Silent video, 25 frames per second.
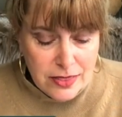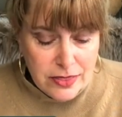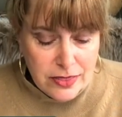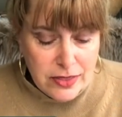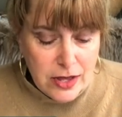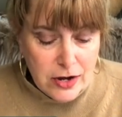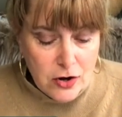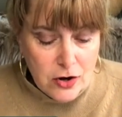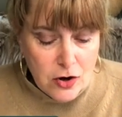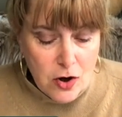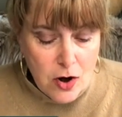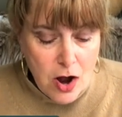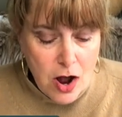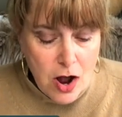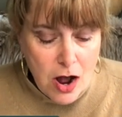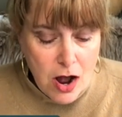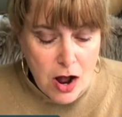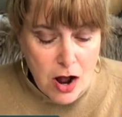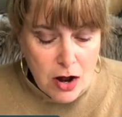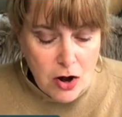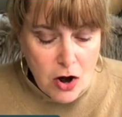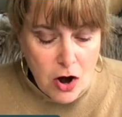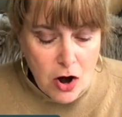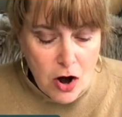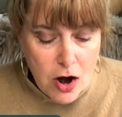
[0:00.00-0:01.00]
that are
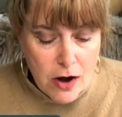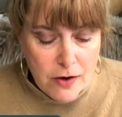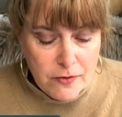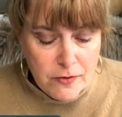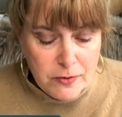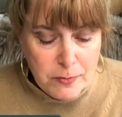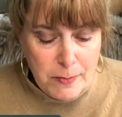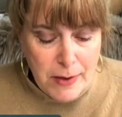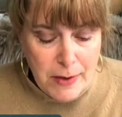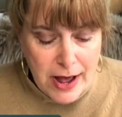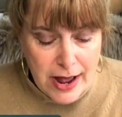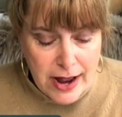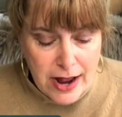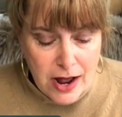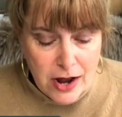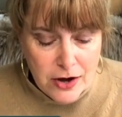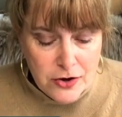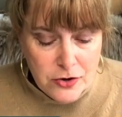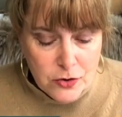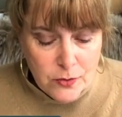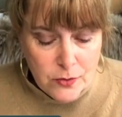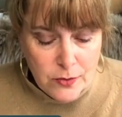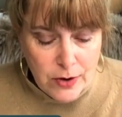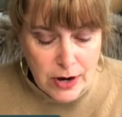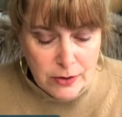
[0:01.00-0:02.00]
carved by
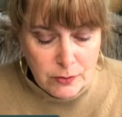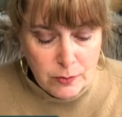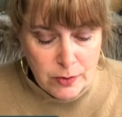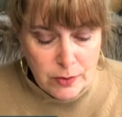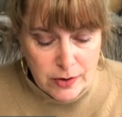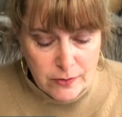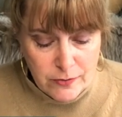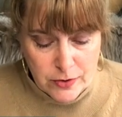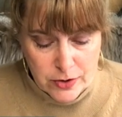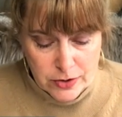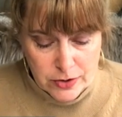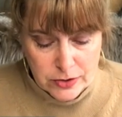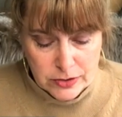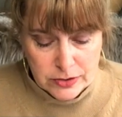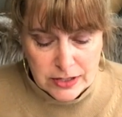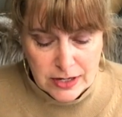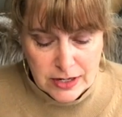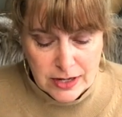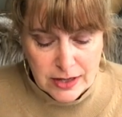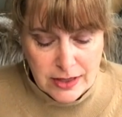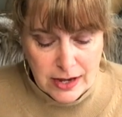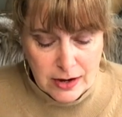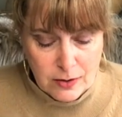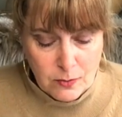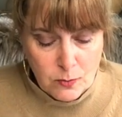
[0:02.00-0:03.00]
underground rivers
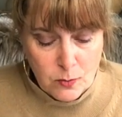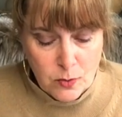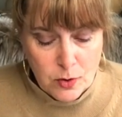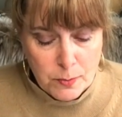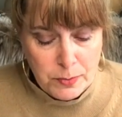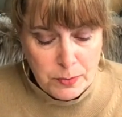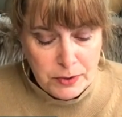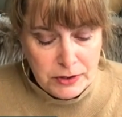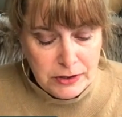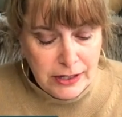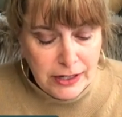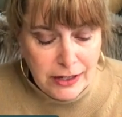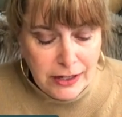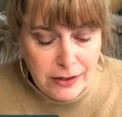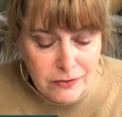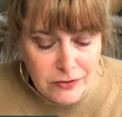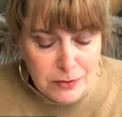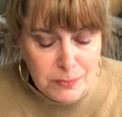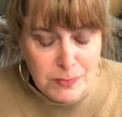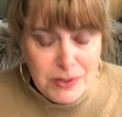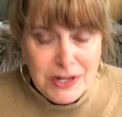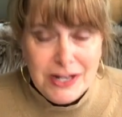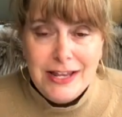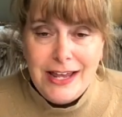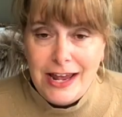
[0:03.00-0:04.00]
that were believed
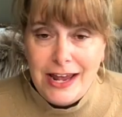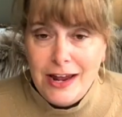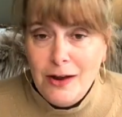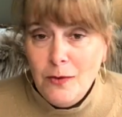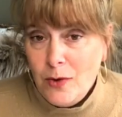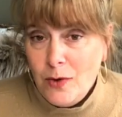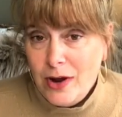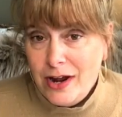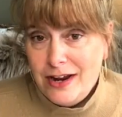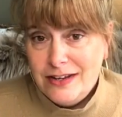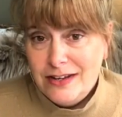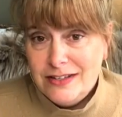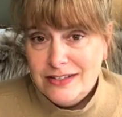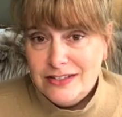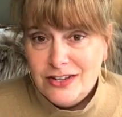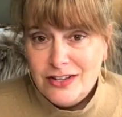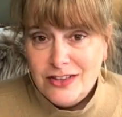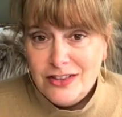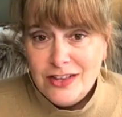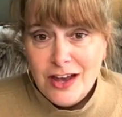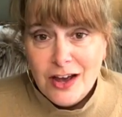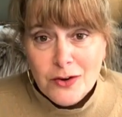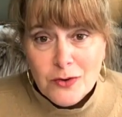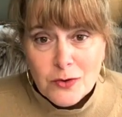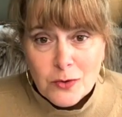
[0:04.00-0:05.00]
to be gateways to
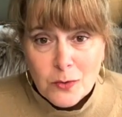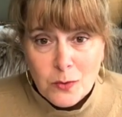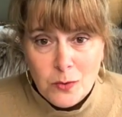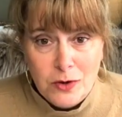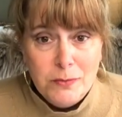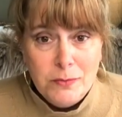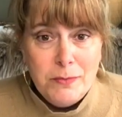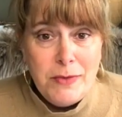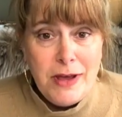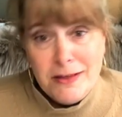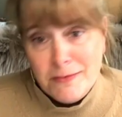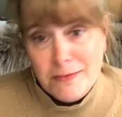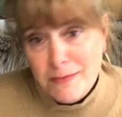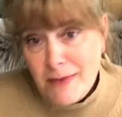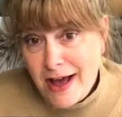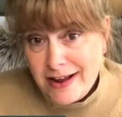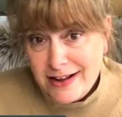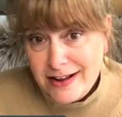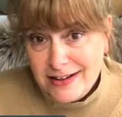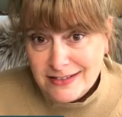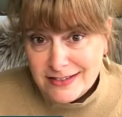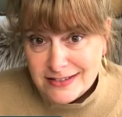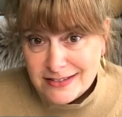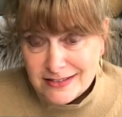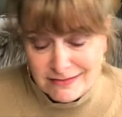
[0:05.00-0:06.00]
the underworld by the
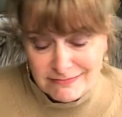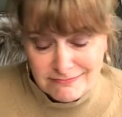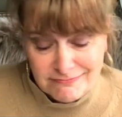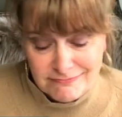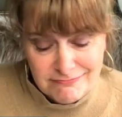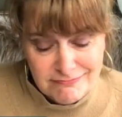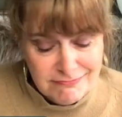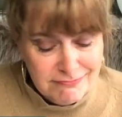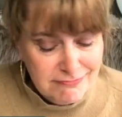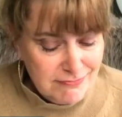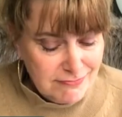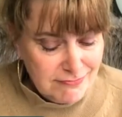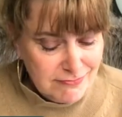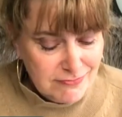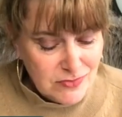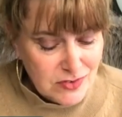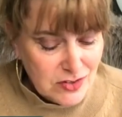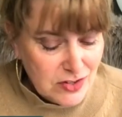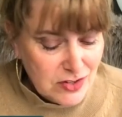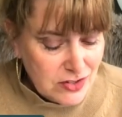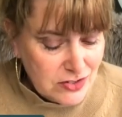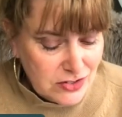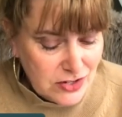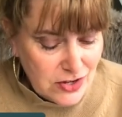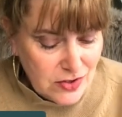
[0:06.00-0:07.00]
Mayans.
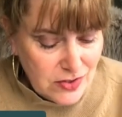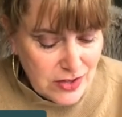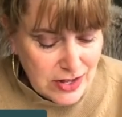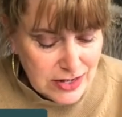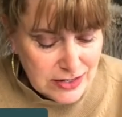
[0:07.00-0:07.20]
So